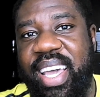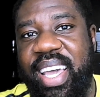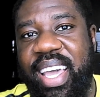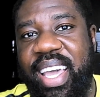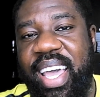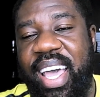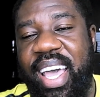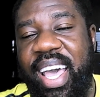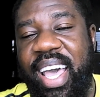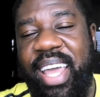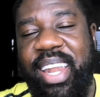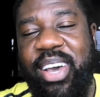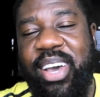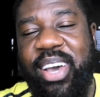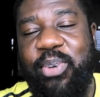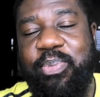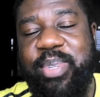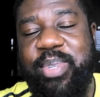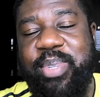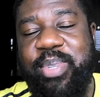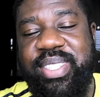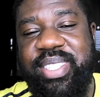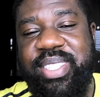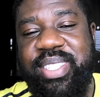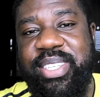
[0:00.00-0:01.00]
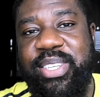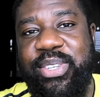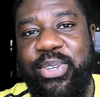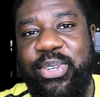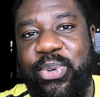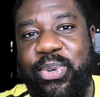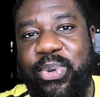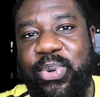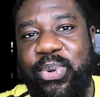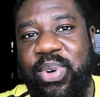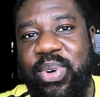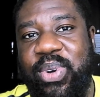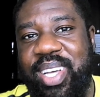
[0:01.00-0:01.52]
And I hope to see
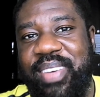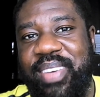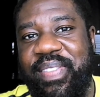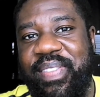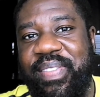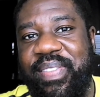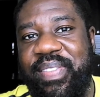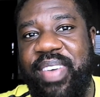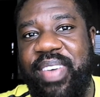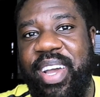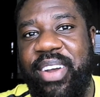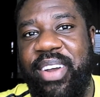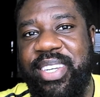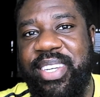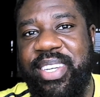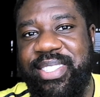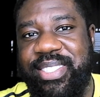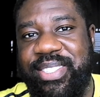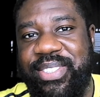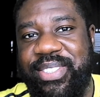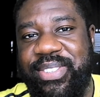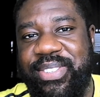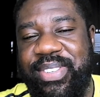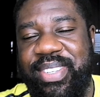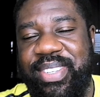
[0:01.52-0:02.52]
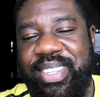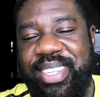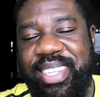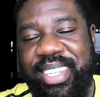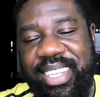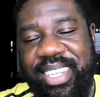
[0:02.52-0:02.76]
you very soon.